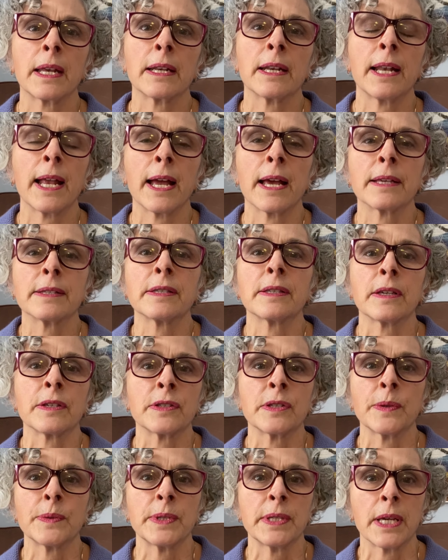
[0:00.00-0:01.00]
has
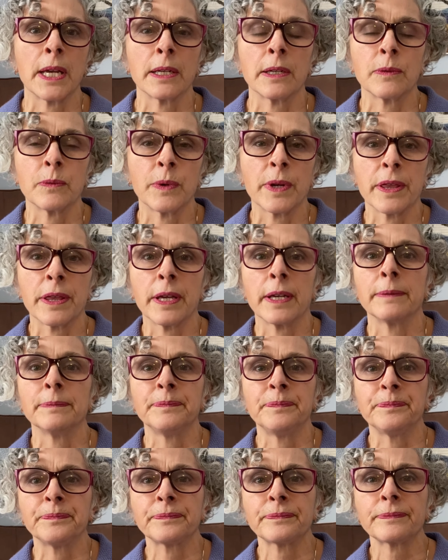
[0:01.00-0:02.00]
associated with it.
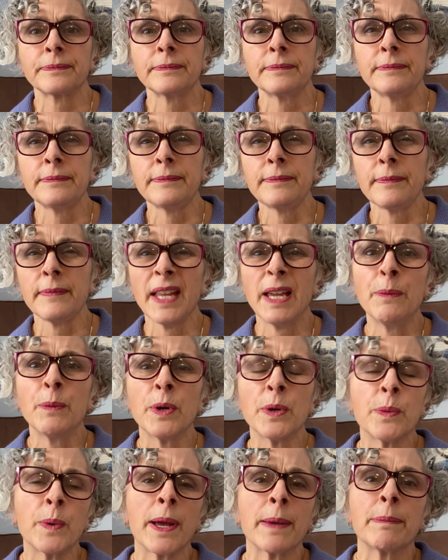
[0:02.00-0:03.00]
And what
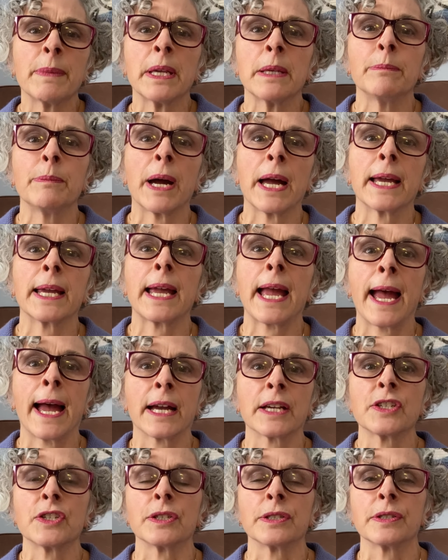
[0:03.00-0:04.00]
do I mean by
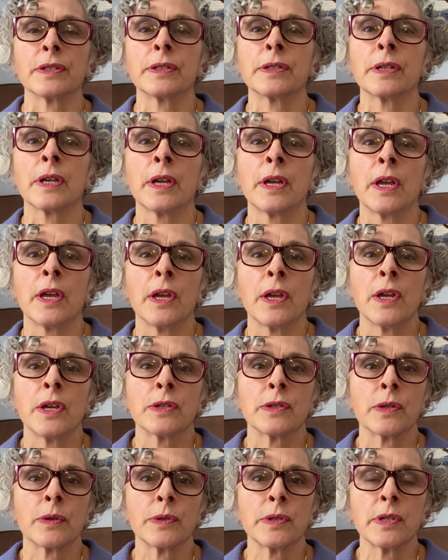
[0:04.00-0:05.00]
actions?
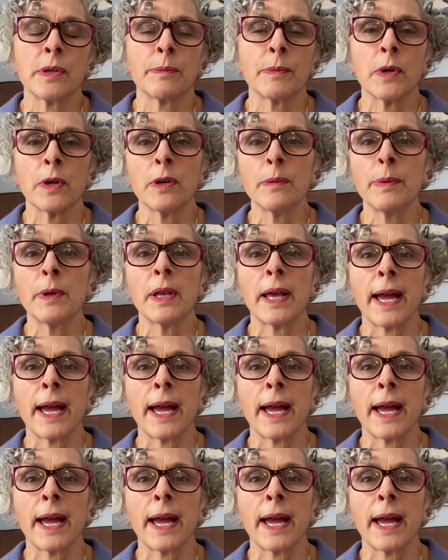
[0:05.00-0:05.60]
So some herbal